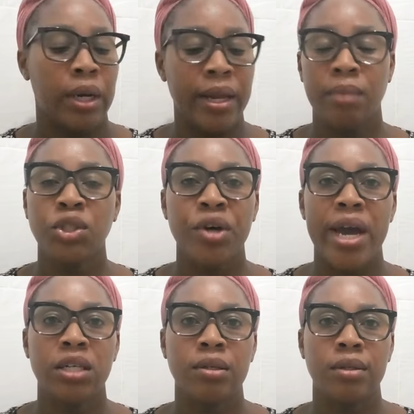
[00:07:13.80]
let them try
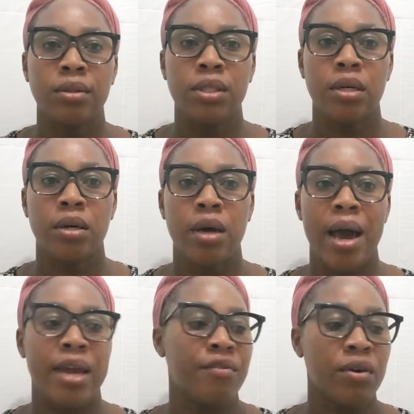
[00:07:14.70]
it out,
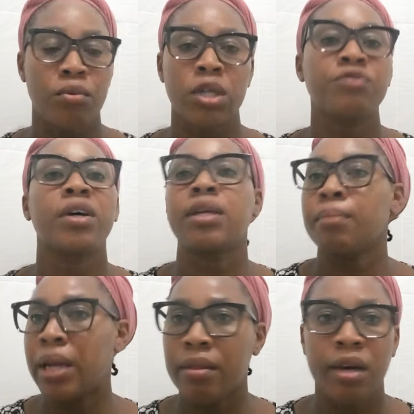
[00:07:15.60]
and if it works for them,
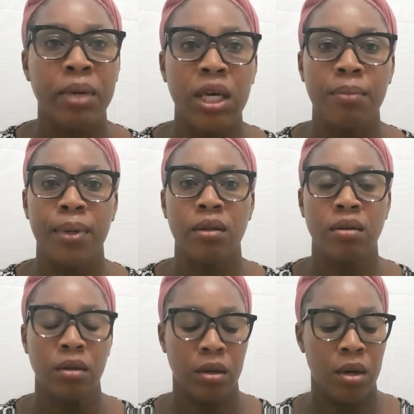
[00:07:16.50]
let them keep it.